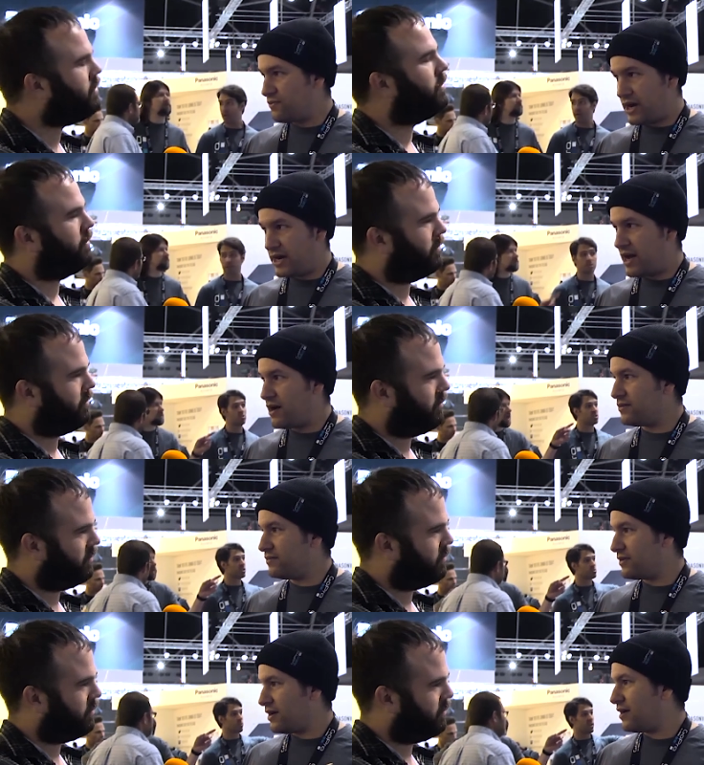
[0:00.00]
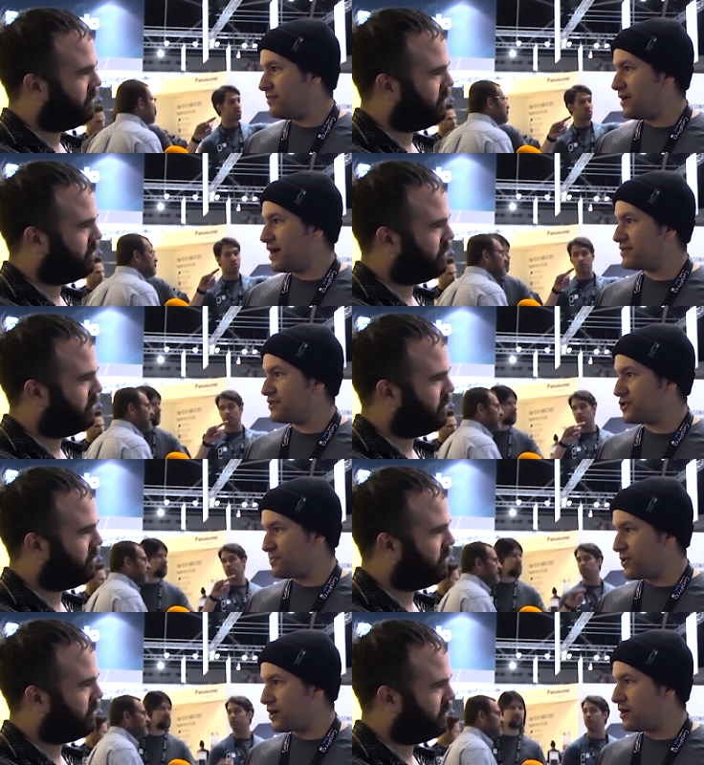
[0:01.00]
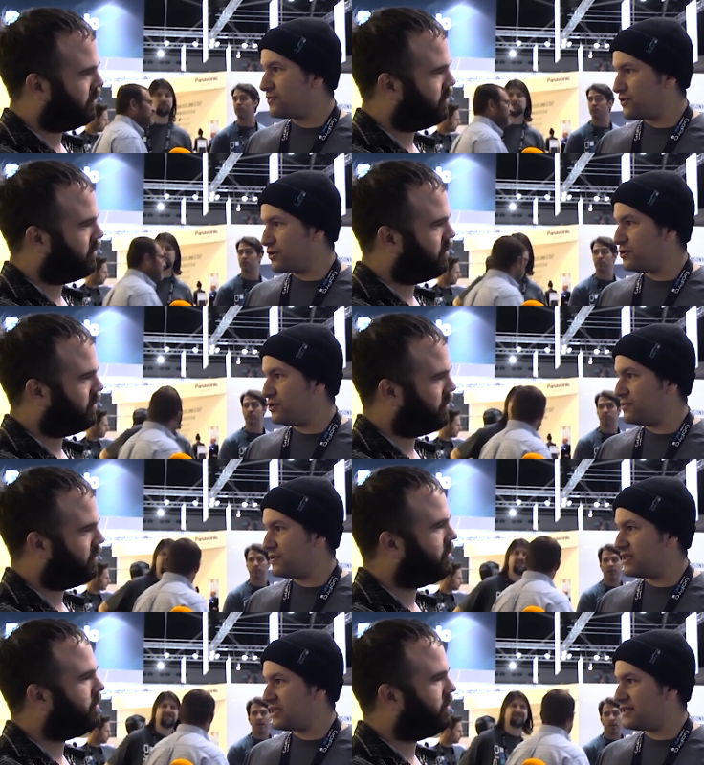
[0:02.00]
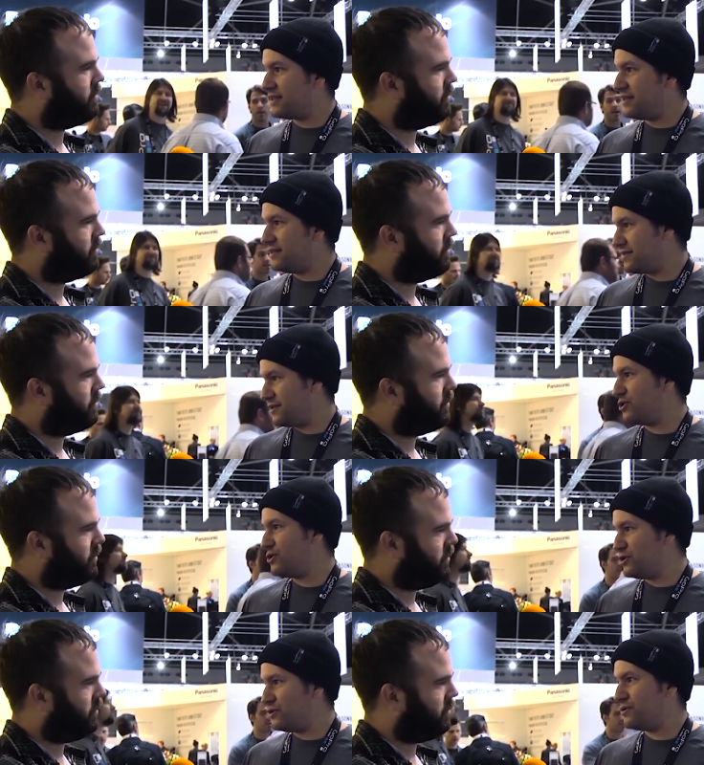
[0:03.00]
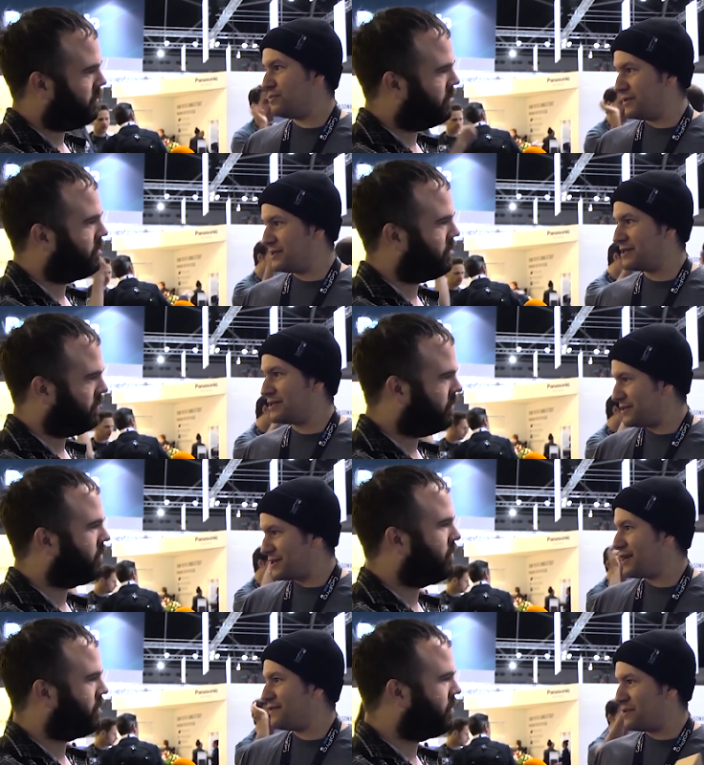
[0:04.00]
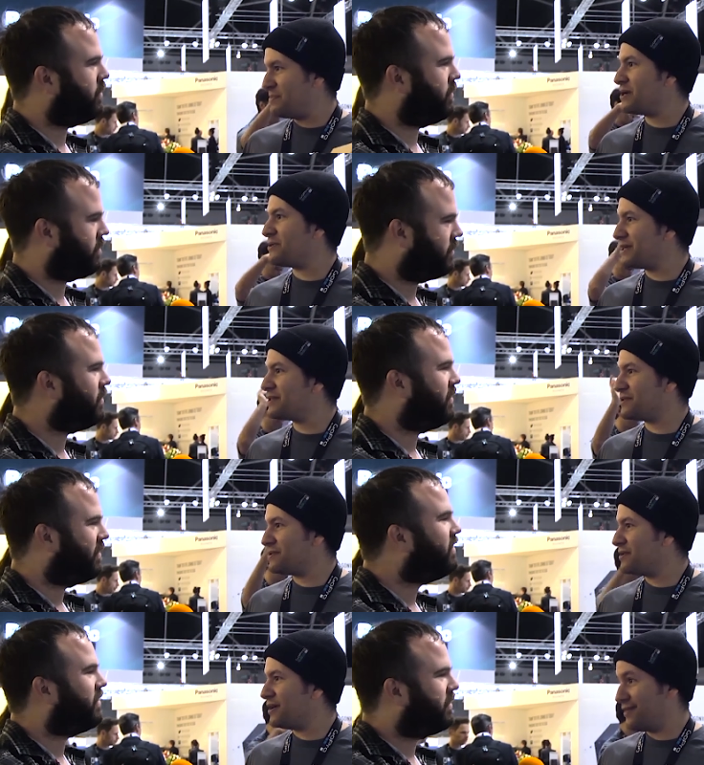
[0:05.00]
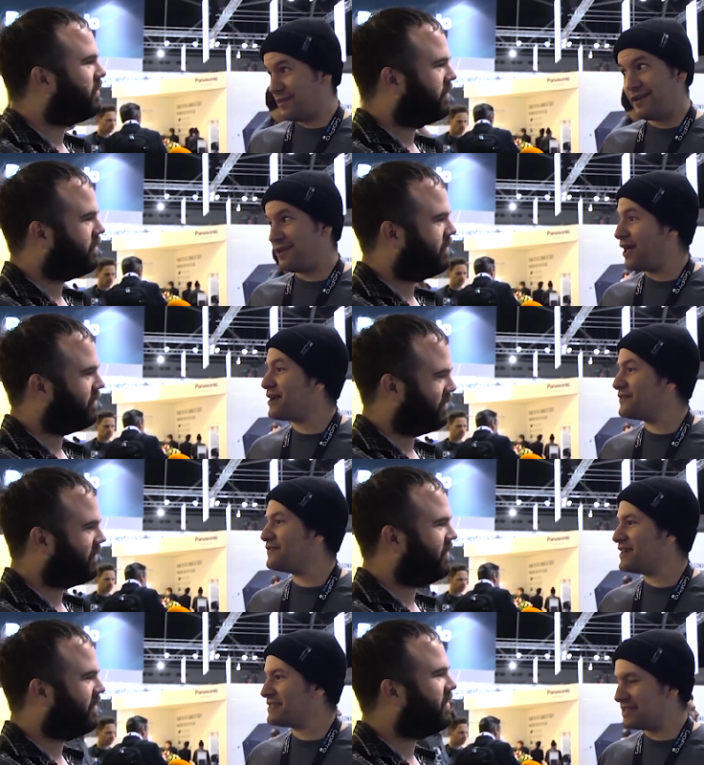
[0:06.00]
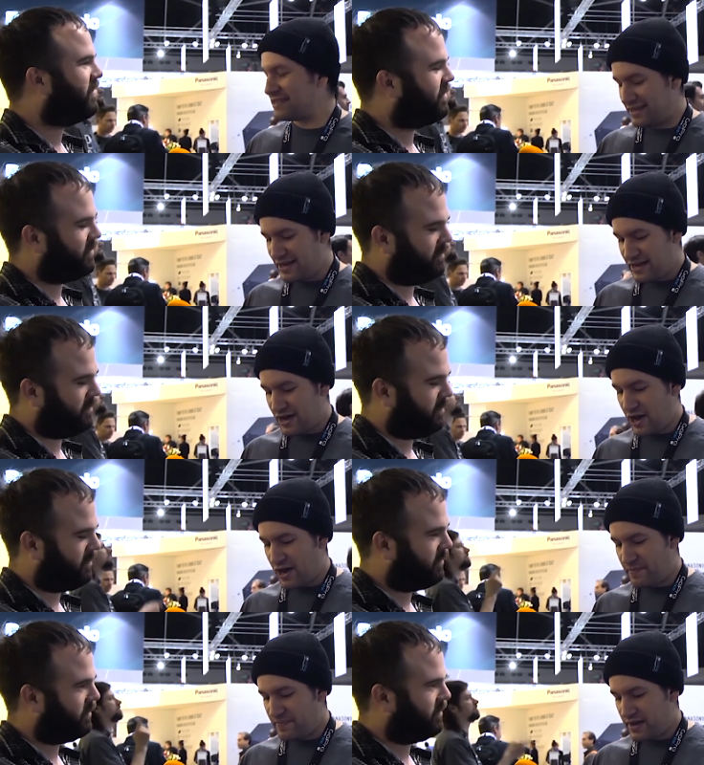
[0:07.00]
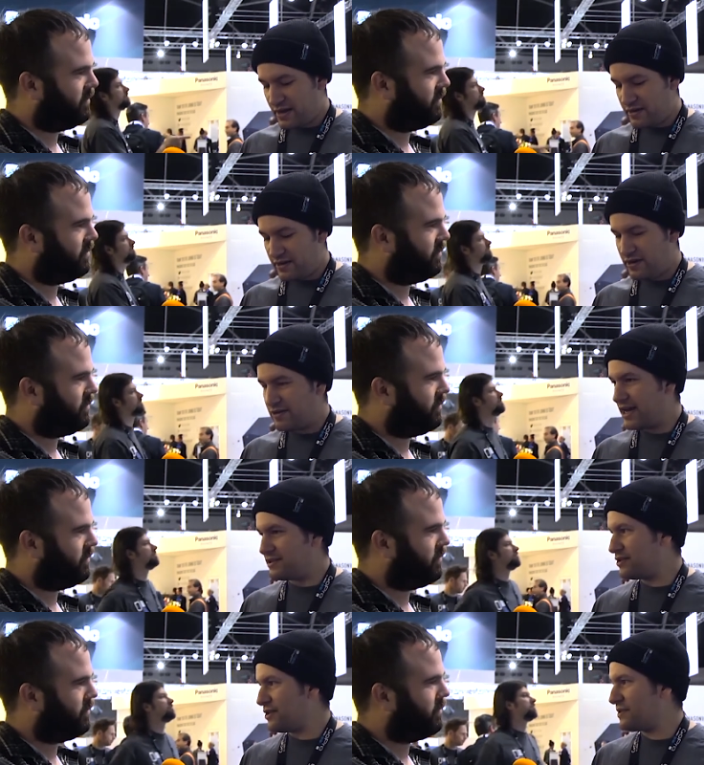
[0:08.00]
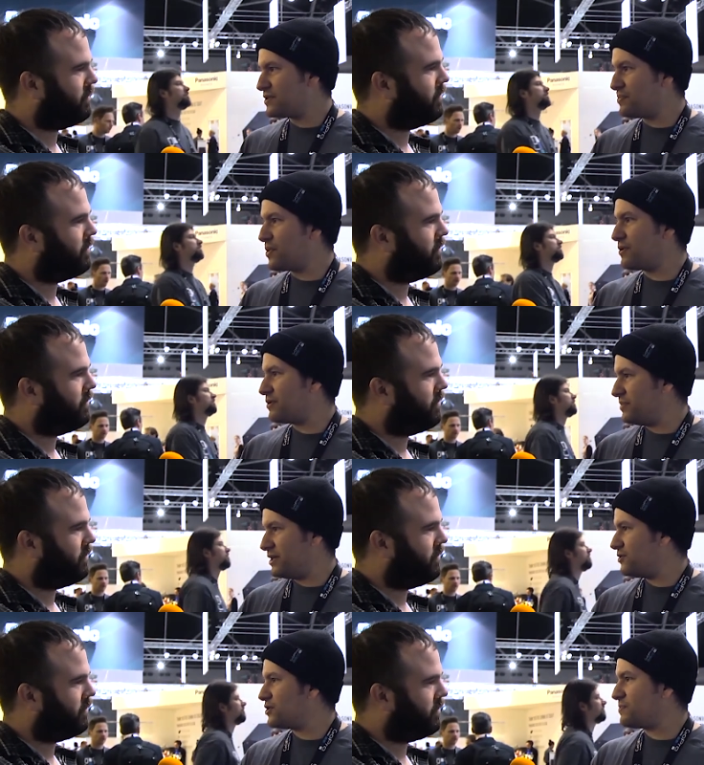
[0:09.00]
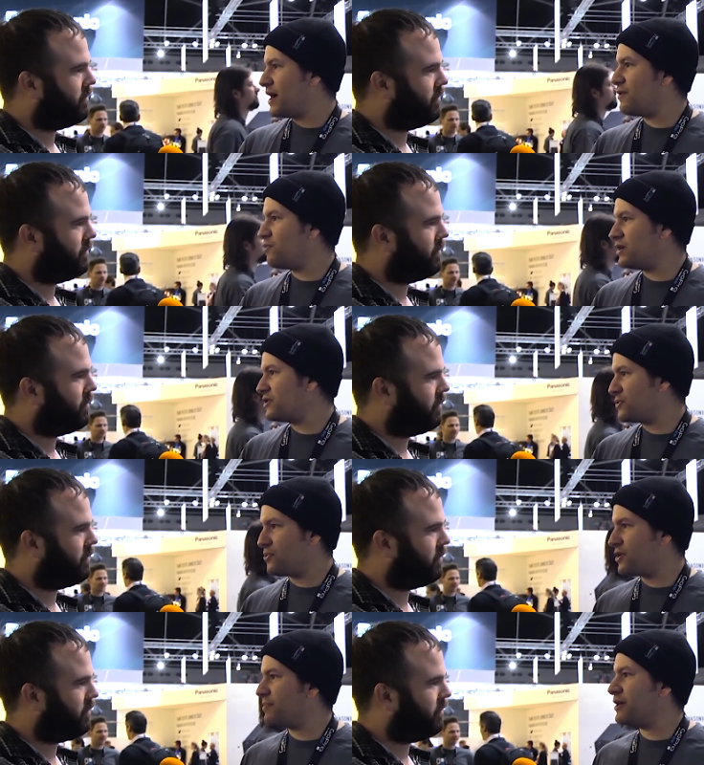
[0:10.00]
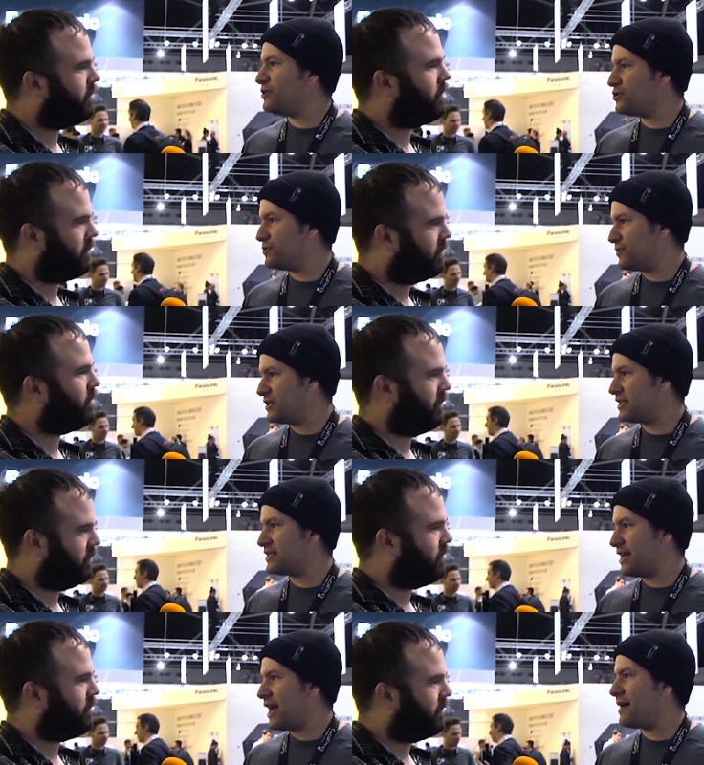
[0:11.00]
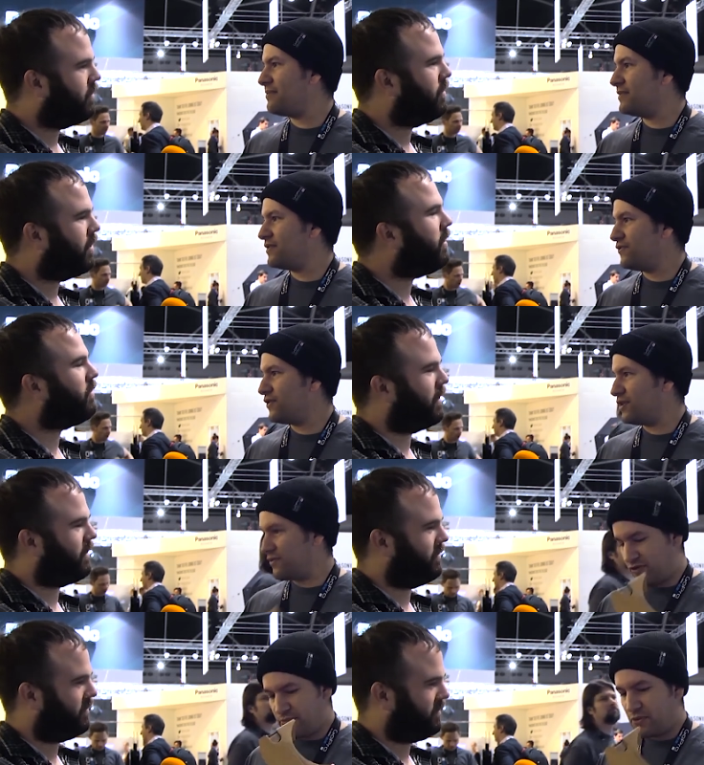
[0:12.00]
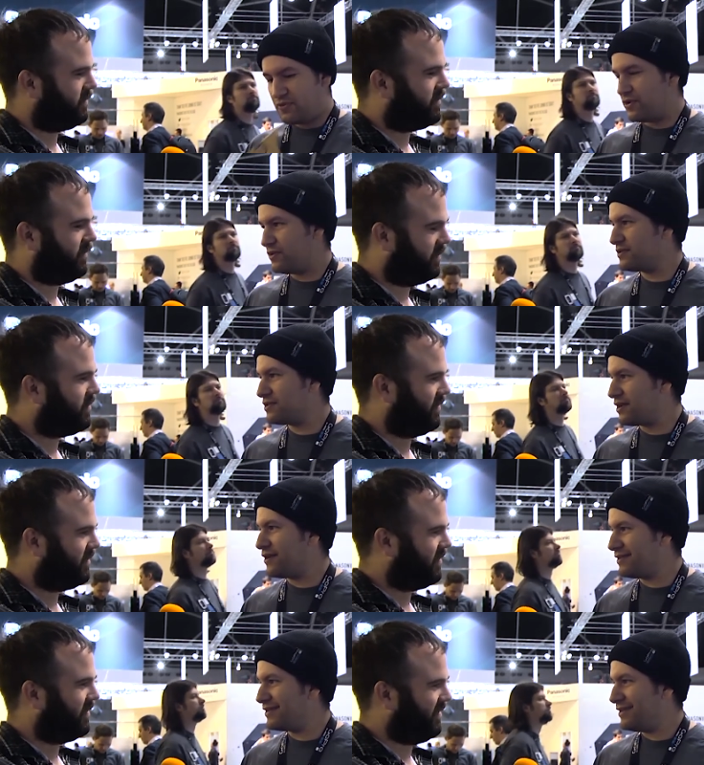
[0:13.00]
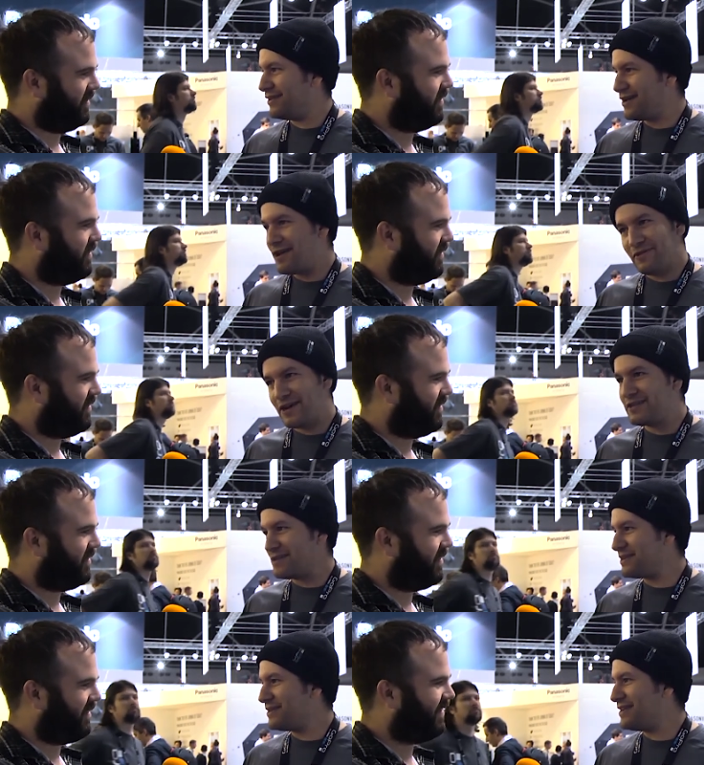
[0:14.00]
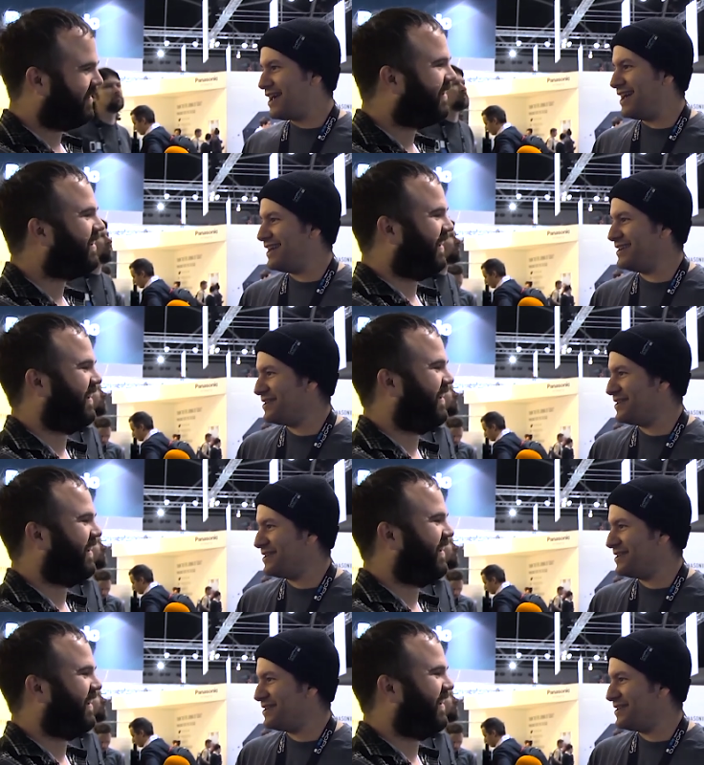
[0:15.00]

Speaker 1: right now um, as the support comes for YouTube 360. Since YouTube 360 is kind of ubiquitous to a, a lot of devices, mm-hmm. um, you know that determined support would be just by what is supported by YouTube 360 app okay. for, for, mobile phones. So hmm. uh, nine times out of ten,